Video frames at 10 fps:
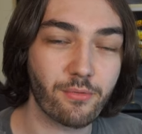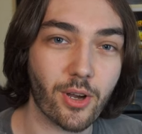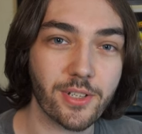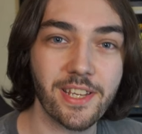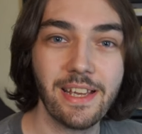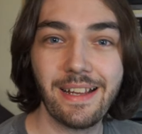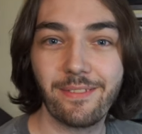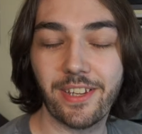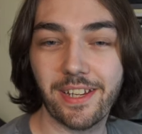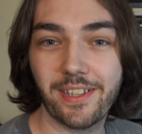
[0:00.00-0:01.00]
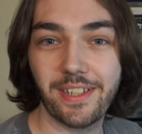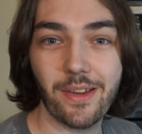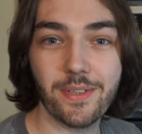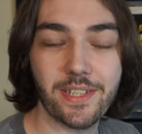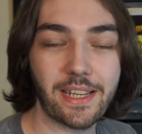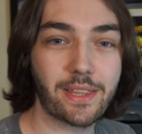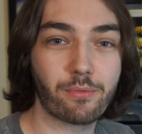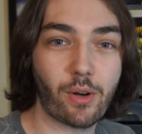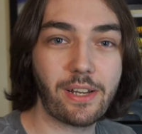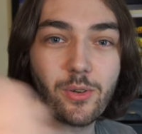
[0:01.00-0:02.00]
rod that you can use to either
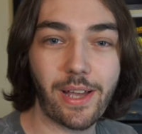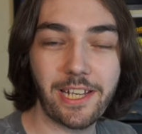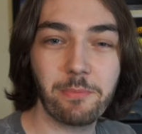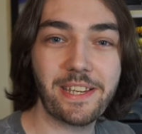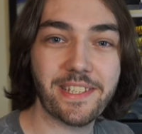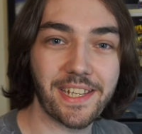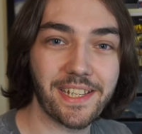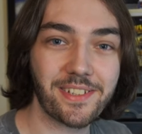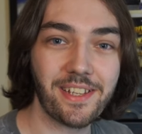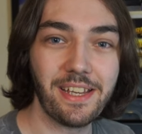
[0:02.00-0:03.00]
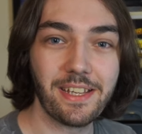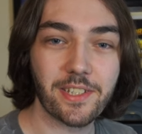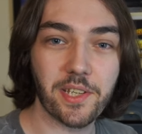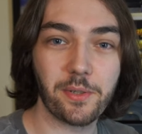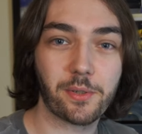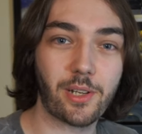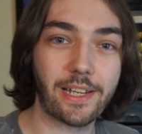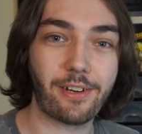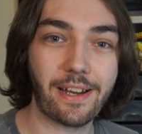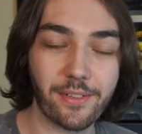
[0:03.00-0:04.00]
reel enemies in to
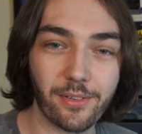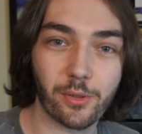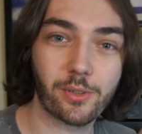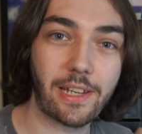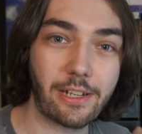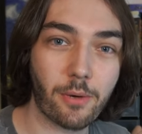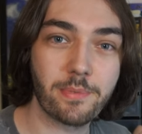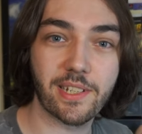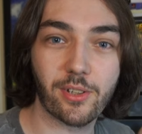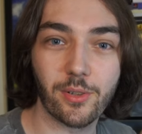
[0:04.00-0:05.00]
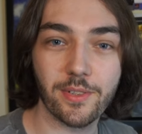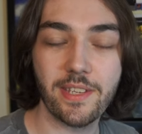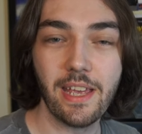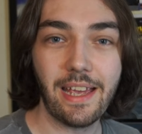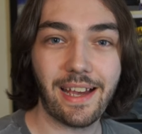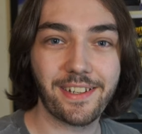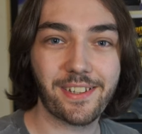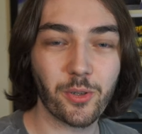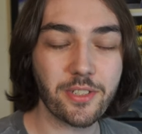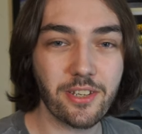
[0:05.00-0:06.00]
clear out or clear obstacles, and you
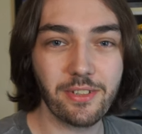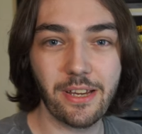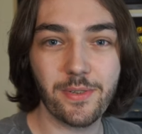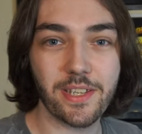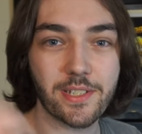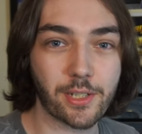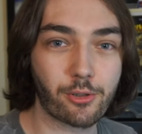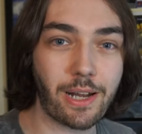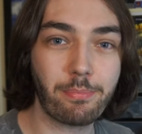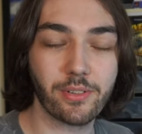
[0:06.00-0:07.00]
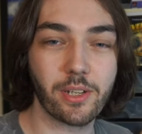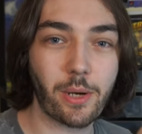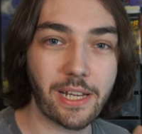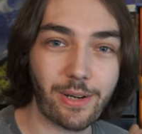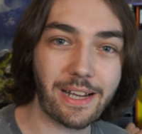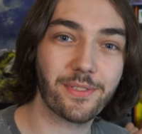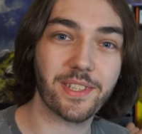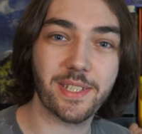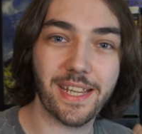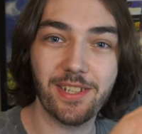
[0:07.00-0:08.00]
can also use it to grapple your way around the
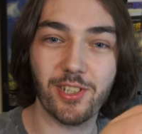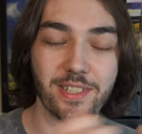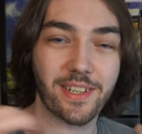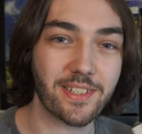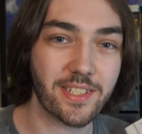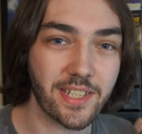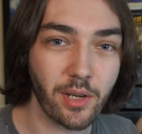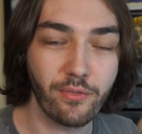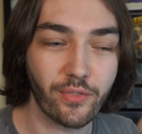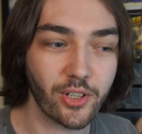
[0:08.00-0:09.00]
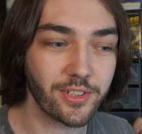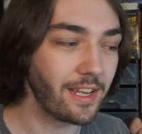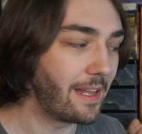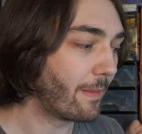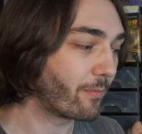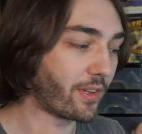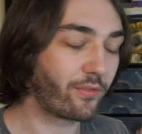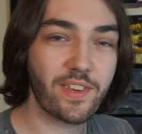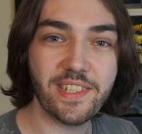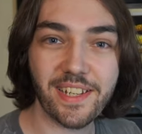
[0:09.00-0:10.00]
stages, and it's so fun. The
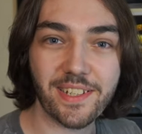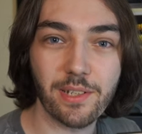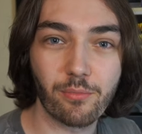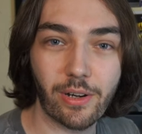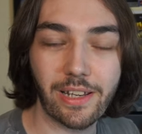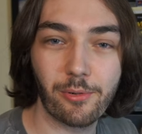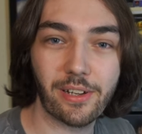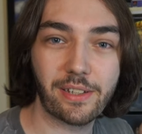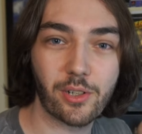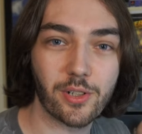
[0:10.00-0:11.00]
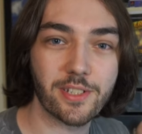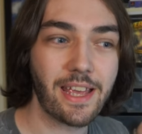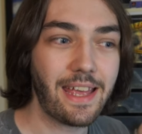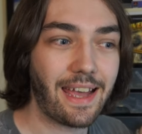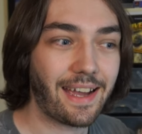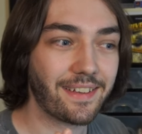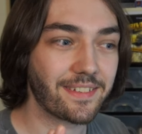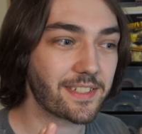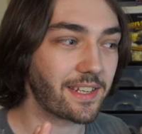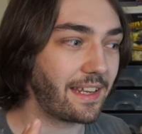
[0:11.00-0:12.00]
physics are really, really good,
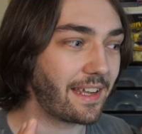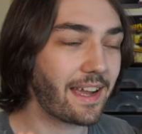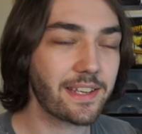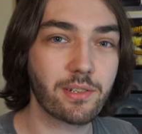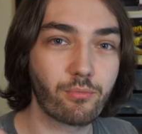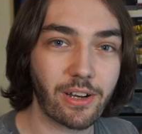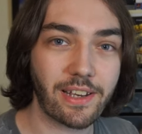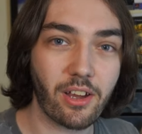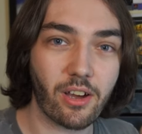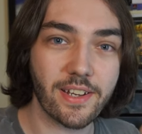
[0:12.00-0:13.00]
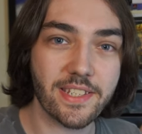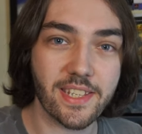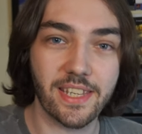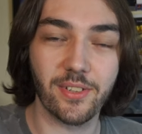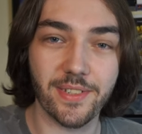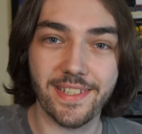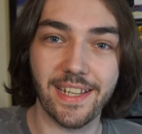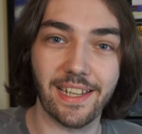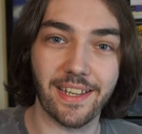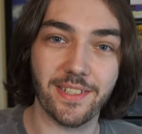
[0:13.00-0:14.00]
and it has a really high skill
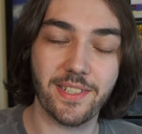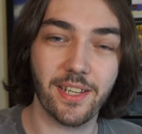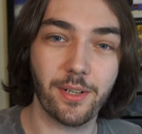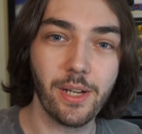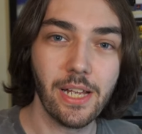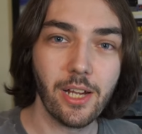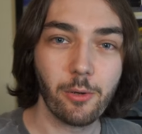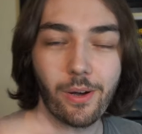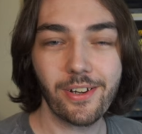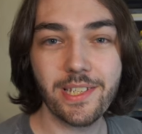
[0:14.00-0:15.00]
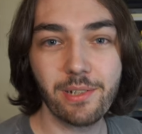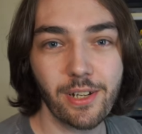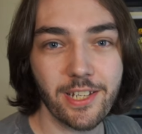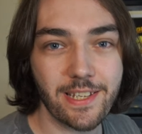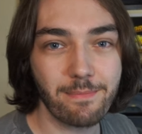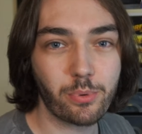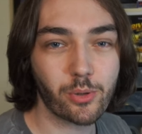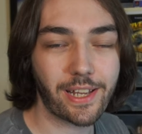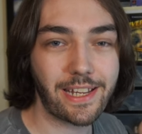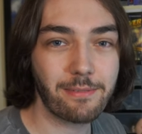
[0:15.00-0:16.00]
ceiling. So while it's a really simple
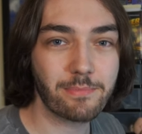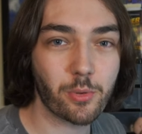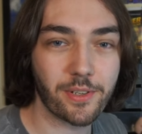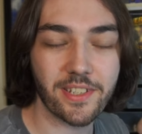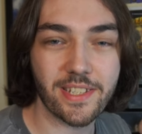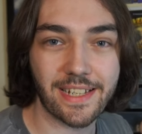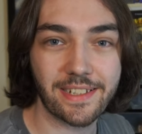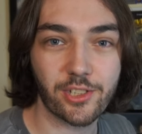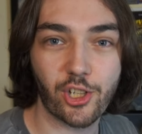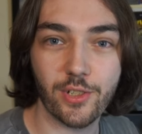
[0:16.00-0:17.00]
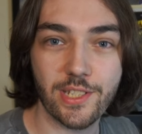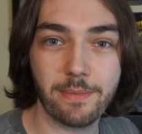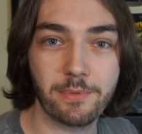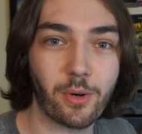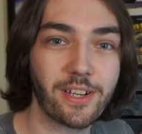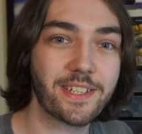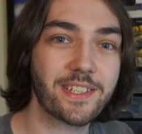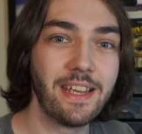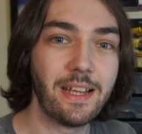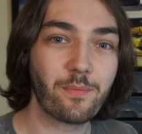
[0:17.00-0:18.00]
game to understand
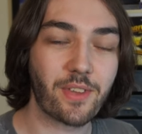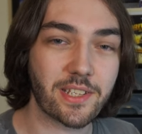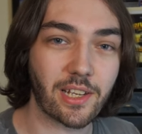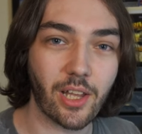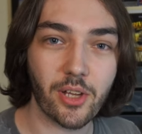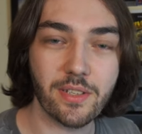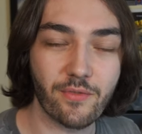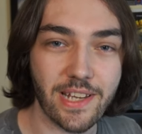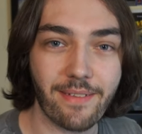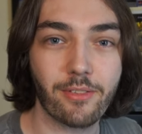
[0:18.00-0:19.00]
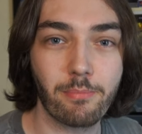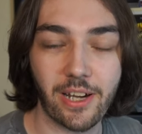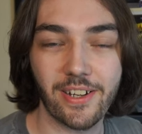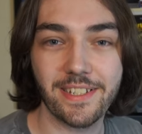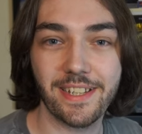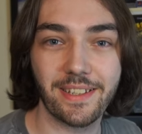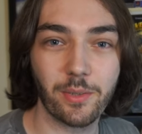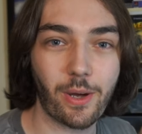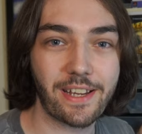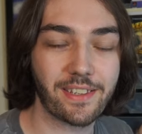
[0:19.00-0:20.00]
concept-wise, there's a lot of depth behind it in the
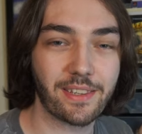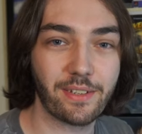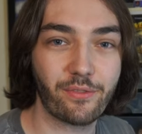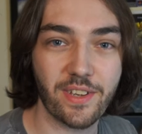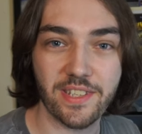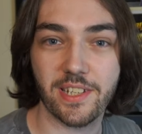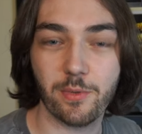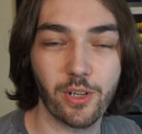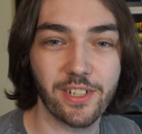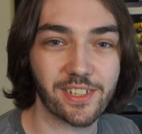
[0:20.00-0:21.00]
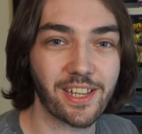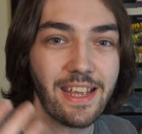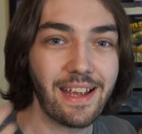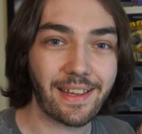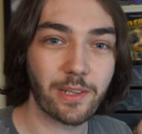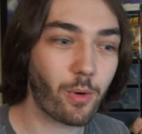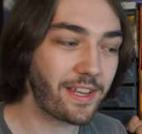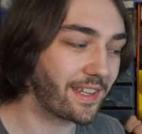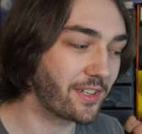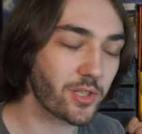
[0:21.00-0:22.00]
way that the physics work and the way
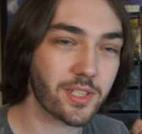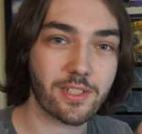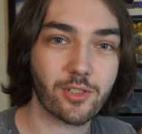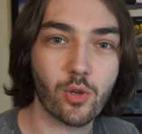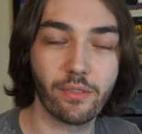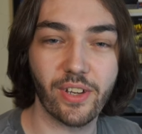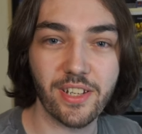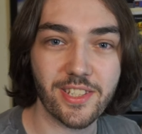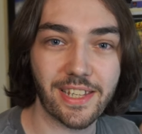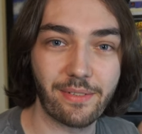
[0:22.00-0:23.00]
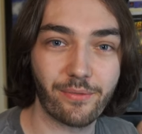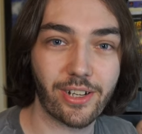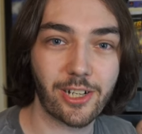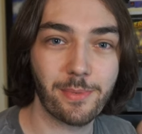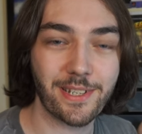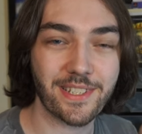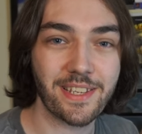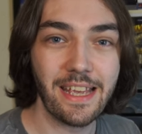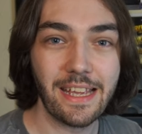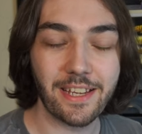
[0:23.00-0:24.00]
that you just traverse the environments.
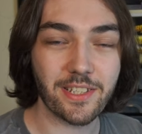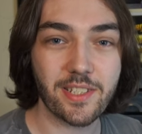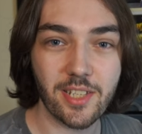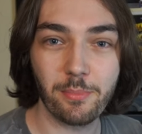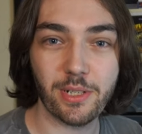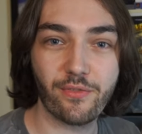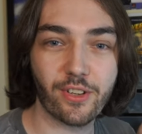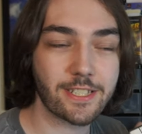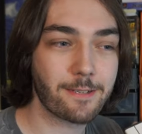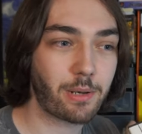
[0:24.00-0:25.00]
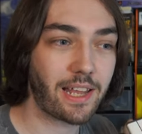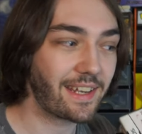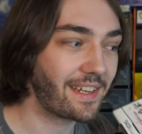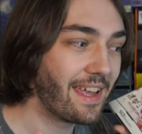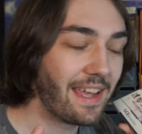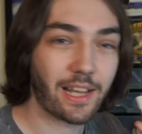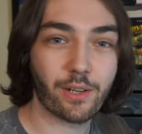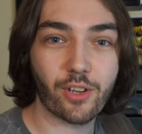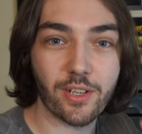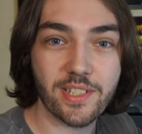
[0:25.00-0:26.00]
It's so much fun to play, and
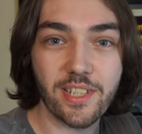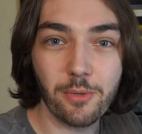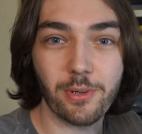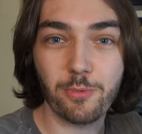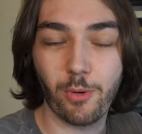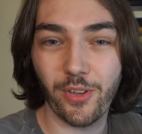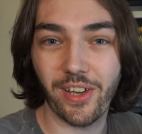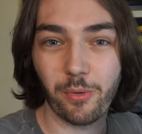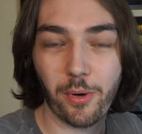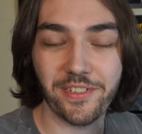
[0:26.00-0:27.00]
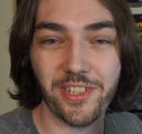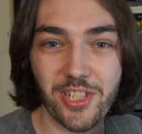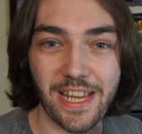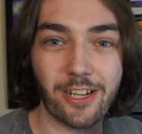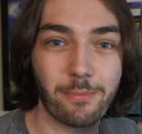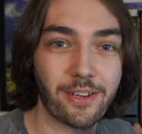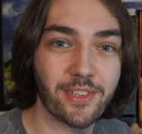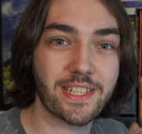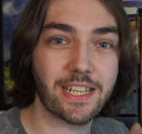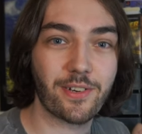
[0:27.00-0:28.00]
I've got so much more that I want to share about the
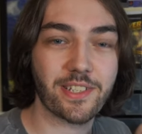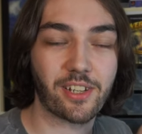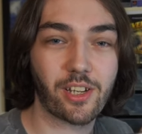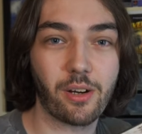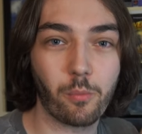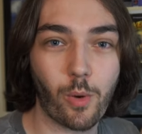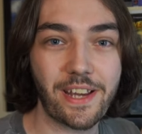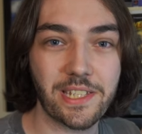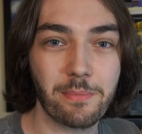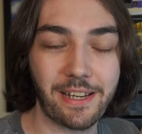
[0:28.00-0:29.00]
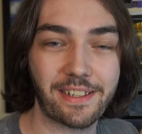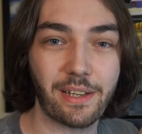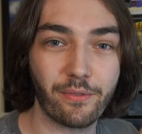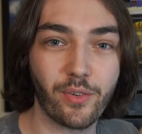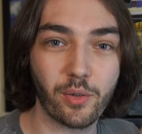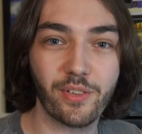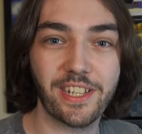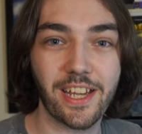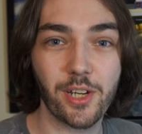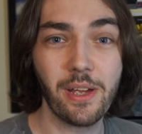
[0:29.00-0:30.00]
series, and I can't wait to make that full
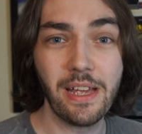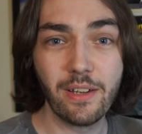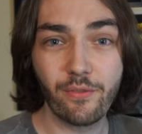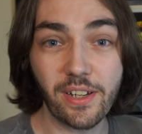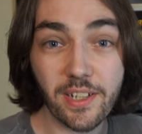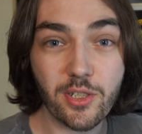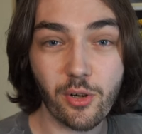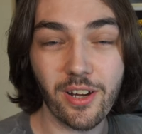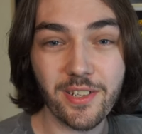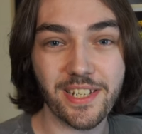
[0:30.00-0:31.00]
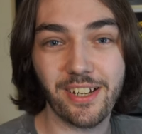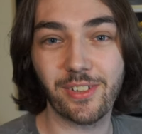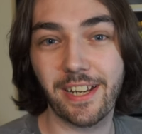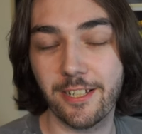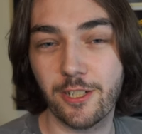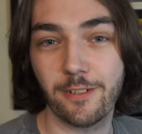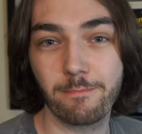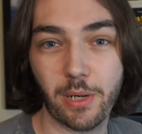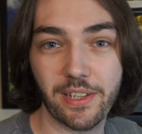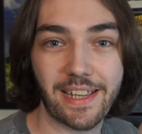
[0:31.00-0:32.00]
video. Fingers crossed I'll get it done
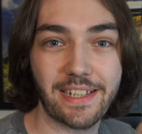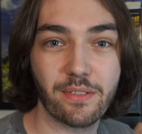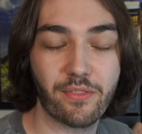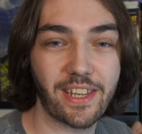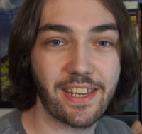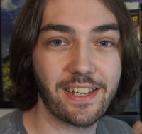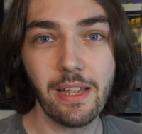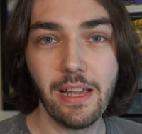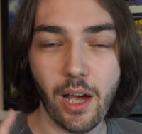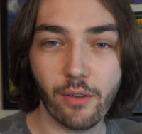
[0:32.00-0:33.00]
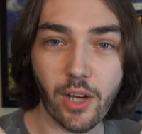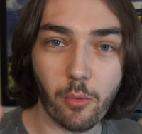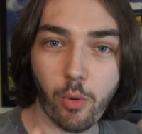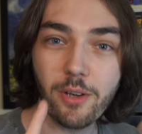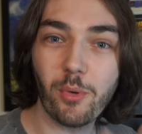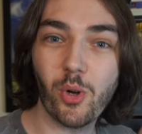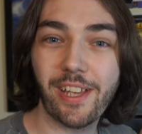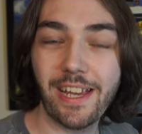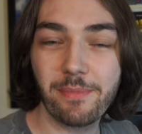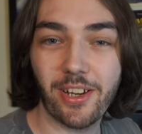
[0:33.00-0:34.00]
by the end of the year. I've got one more
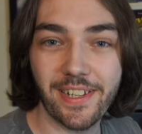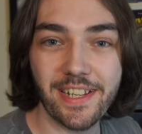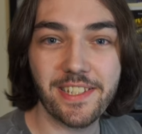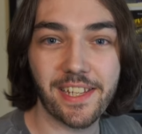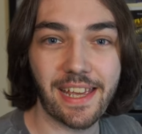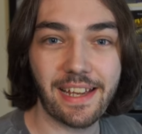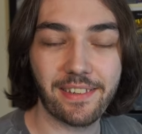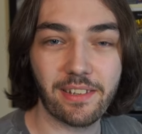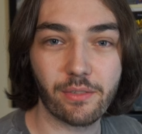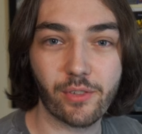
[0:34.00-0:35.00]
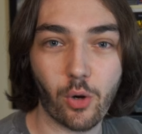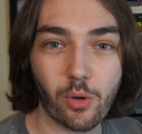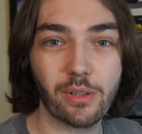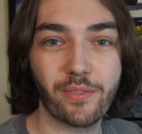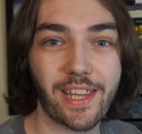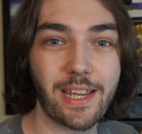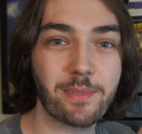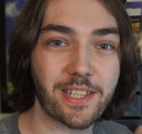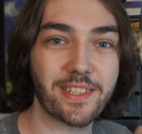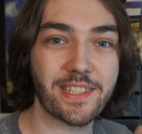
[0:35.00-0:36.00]
game that I need to get, and then I've got all of the
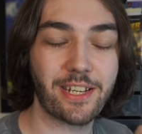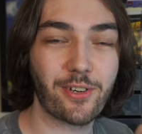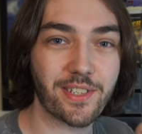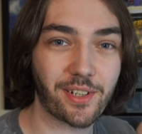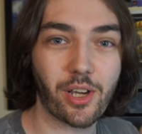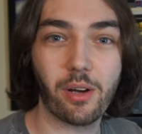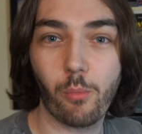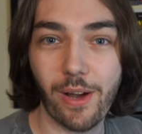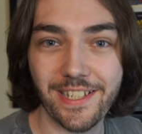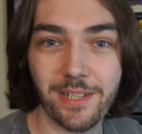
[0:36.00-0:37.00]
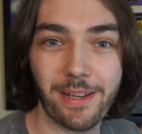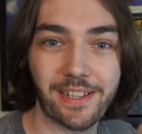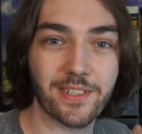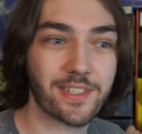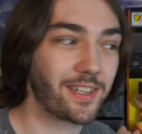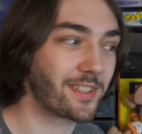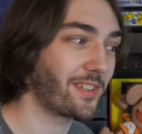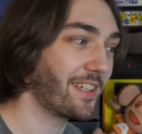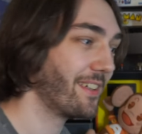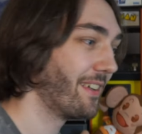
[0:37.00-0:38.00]
games in the series, and I can't wait to make a start on
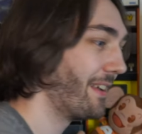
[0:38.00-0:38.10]
it.